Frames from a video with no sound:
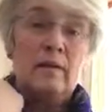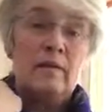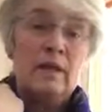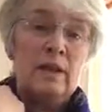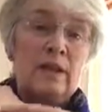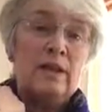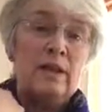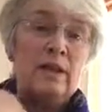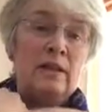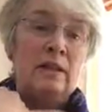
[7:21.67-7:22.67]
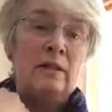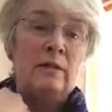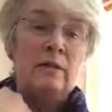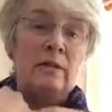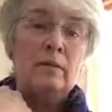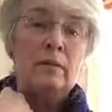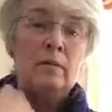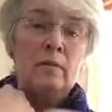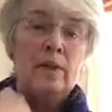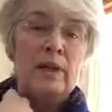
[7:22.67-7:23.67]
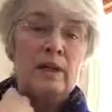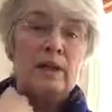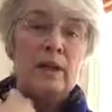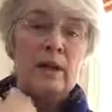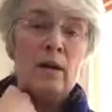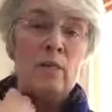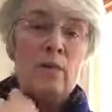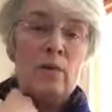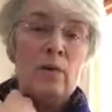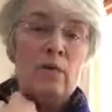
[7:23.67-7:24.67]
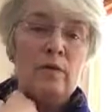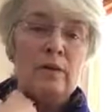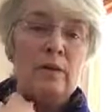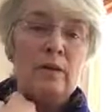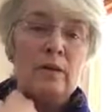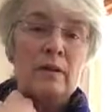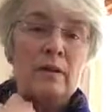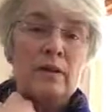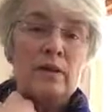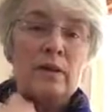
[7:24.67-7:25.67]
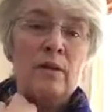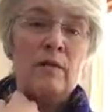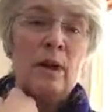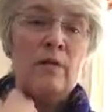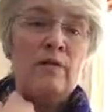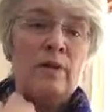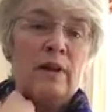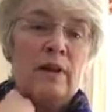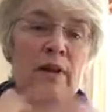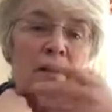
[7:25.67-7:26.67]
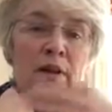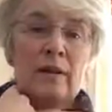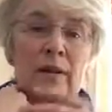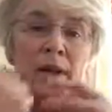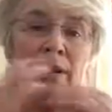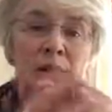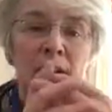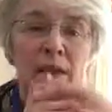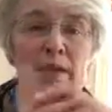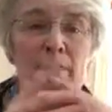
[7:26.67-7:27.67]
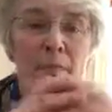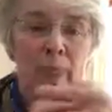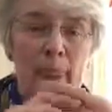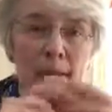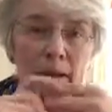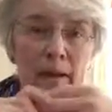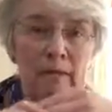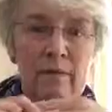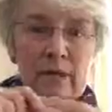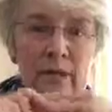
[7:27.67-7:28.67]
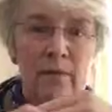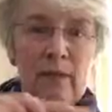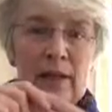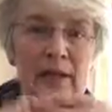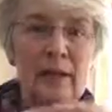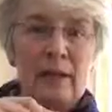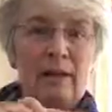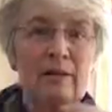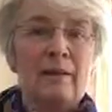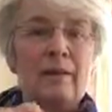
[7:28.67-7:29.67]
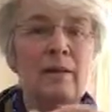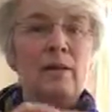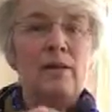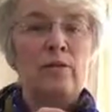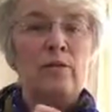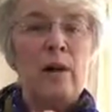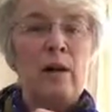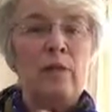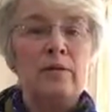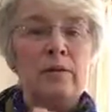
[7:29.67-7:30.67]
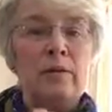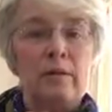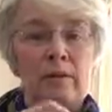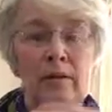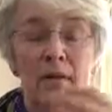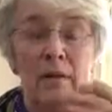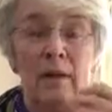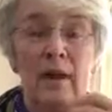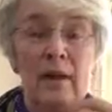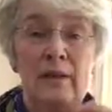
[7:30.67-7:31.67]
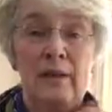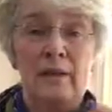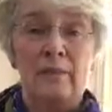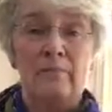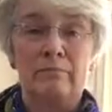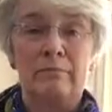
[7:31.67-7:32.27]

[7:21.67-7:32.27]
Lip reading: The finger stays still, but as the arm moves, so hopefully there's flexibility throughout the hand.